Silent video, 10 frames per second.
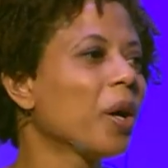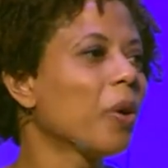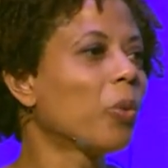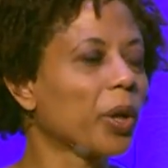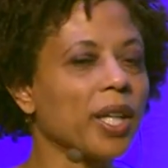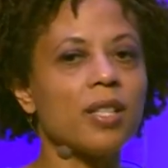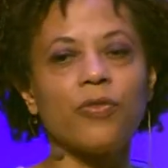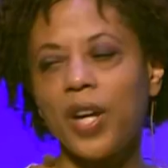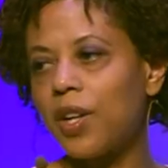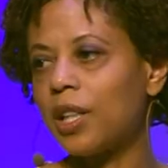working
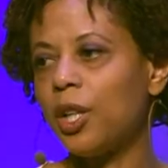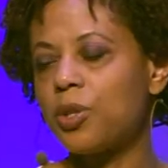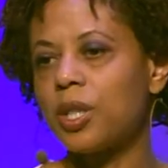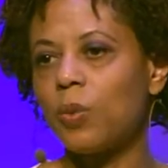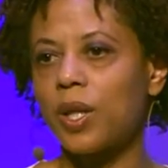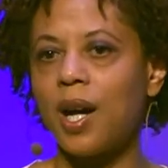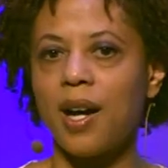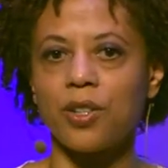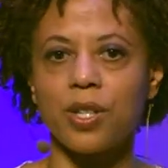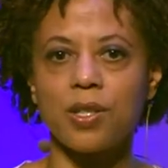very closely with
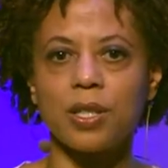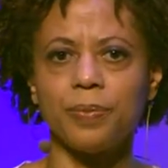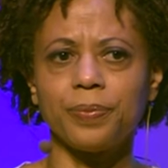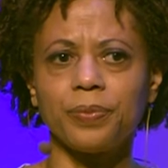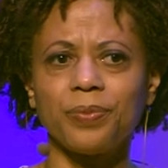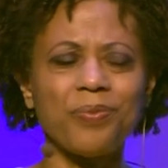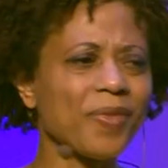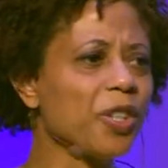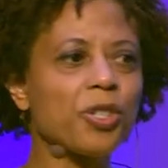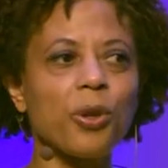Congress.
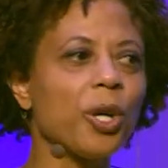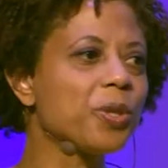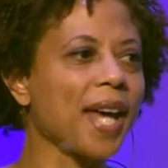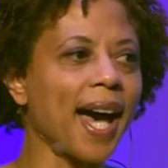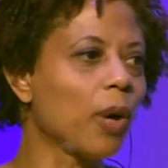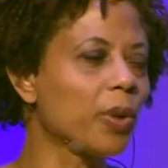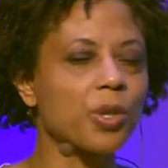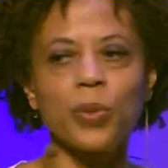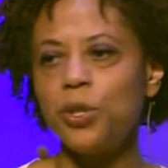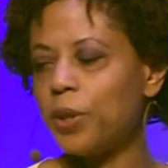So, those
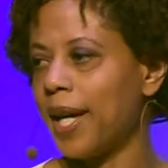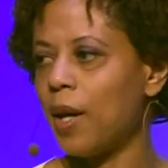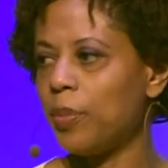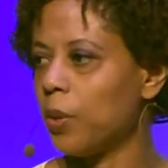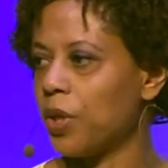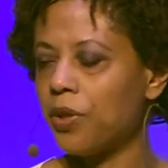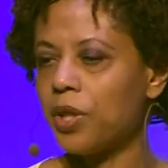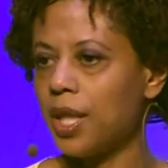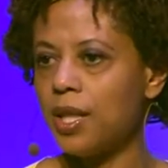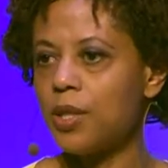hours when you can't be with your
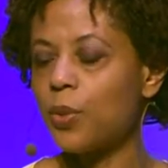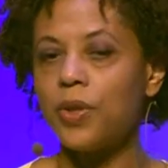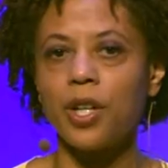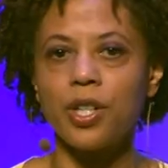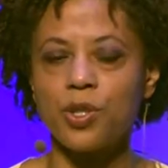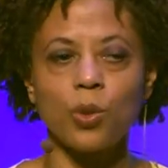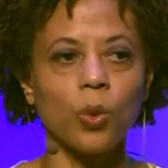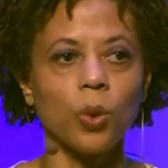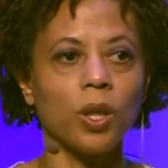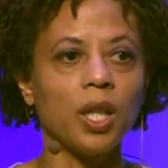kids, when they're at
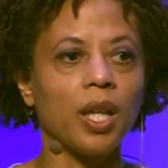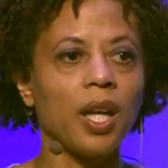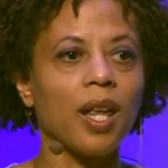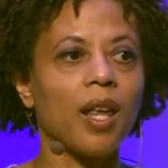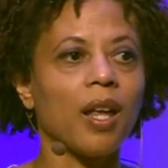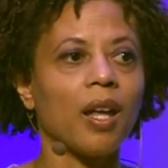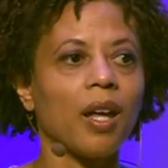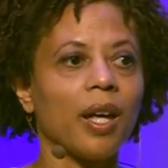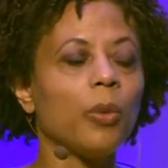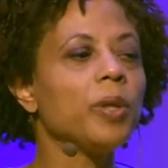school,
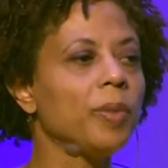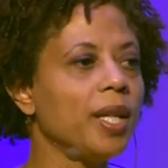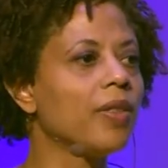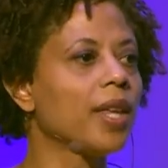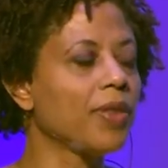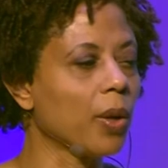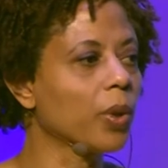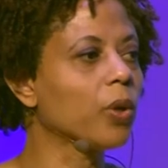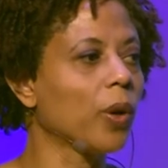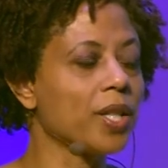it would mean that they
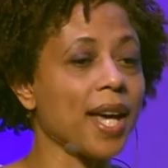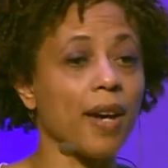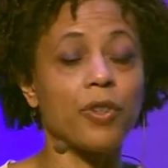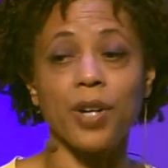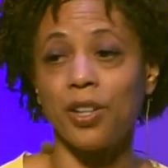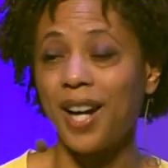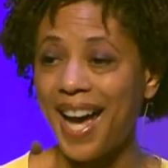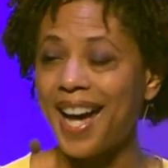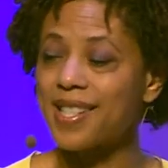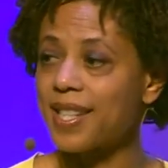were going to have greater
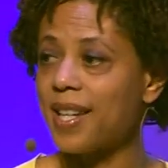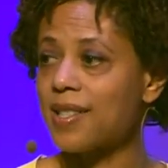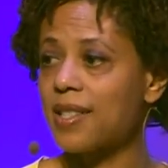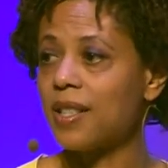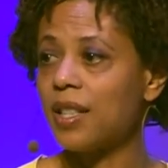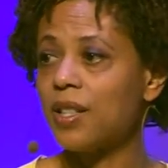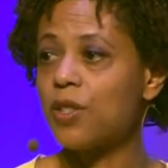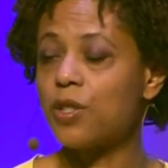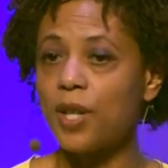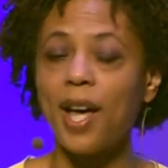access
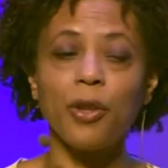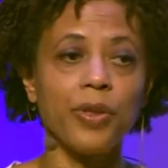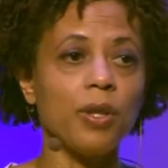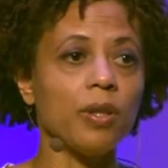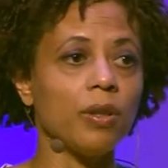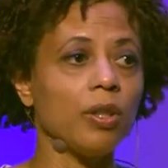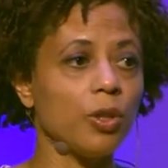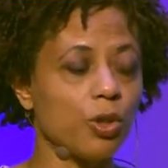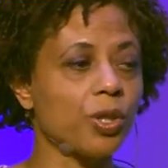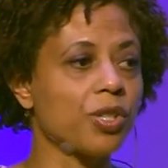to healthy,
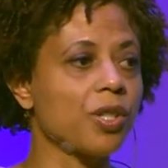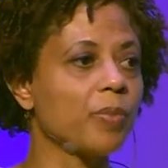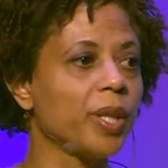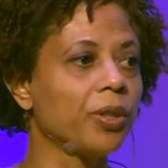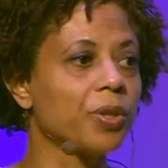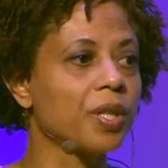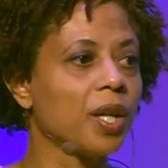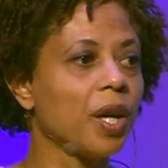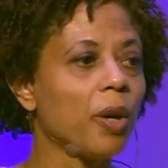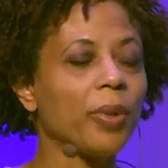nutritious meals,
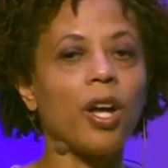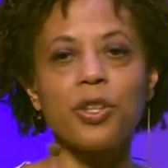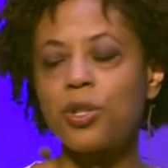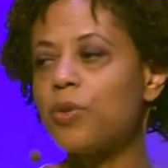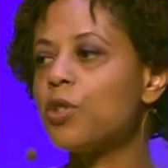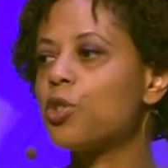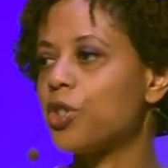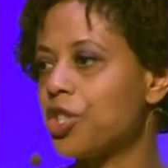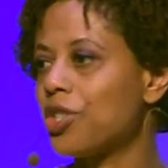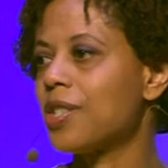but also the
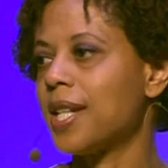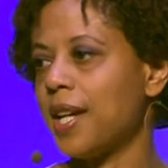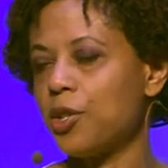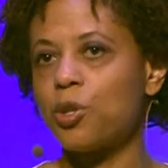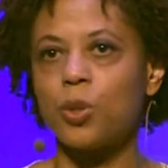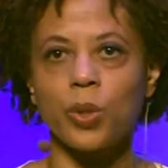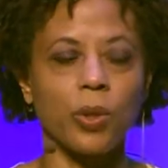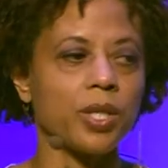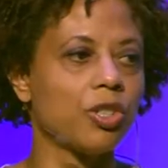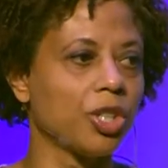nutrition standards were
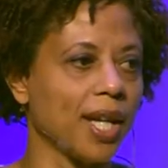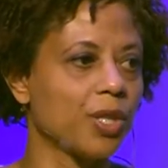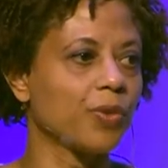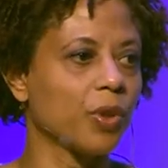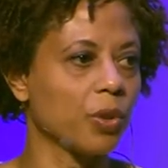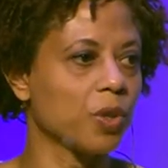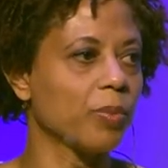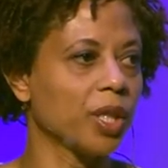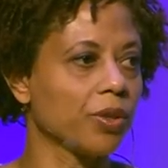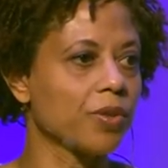going to change for those
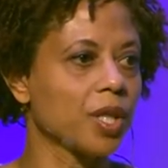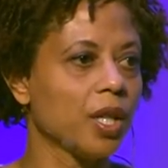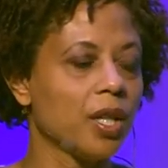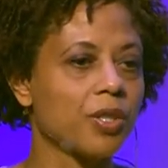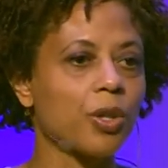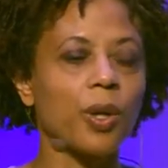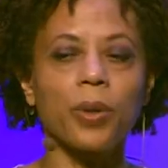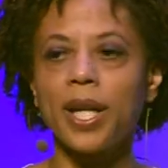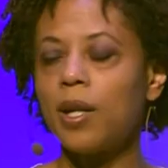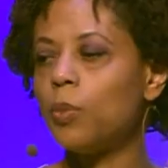meals. So they
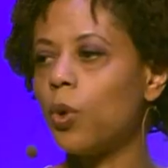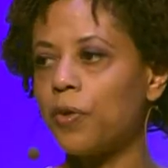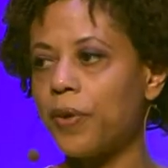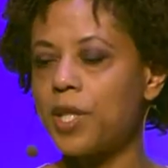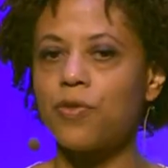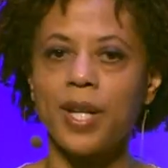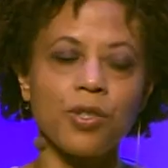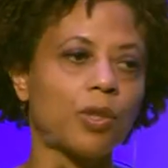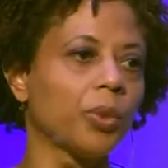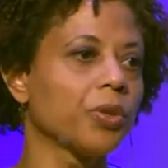were getting more fresh
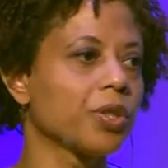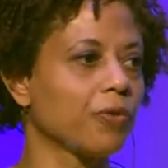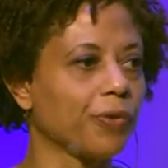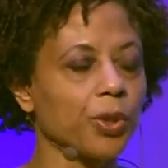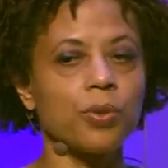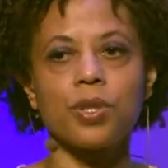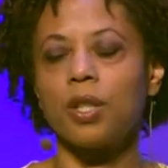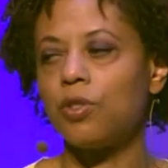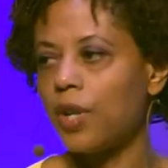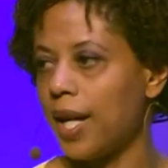vegetables and fruits
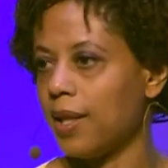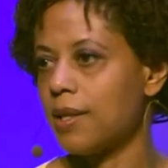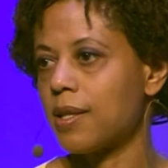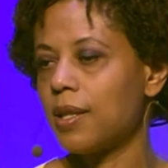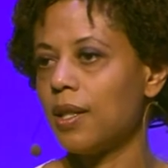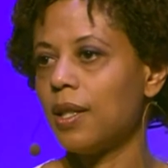and grains.